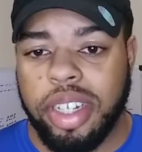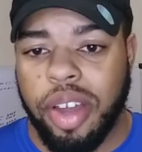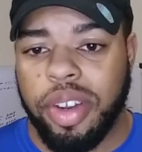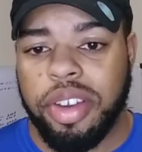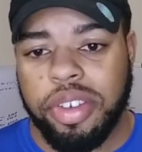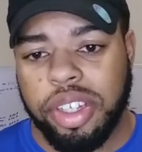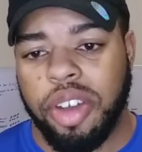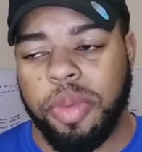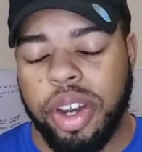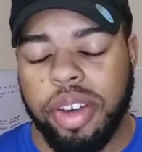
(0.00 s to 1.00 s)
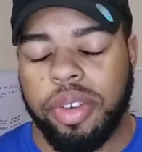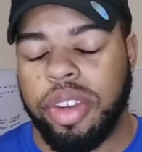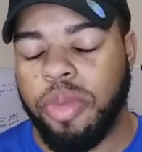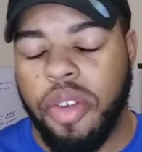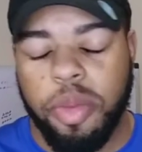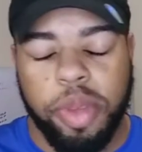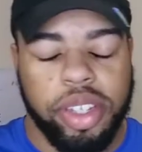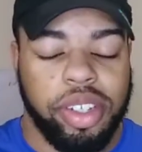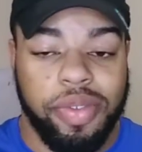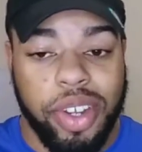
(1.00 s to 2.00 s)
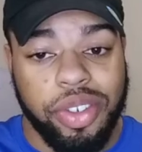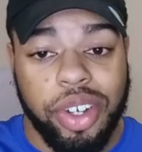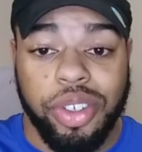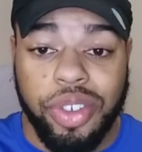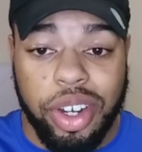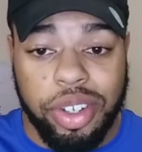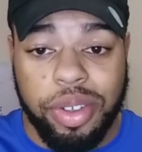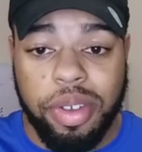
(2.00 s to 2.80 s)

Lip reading: not only in yourself, but in whatever business or venture that you're trying to do,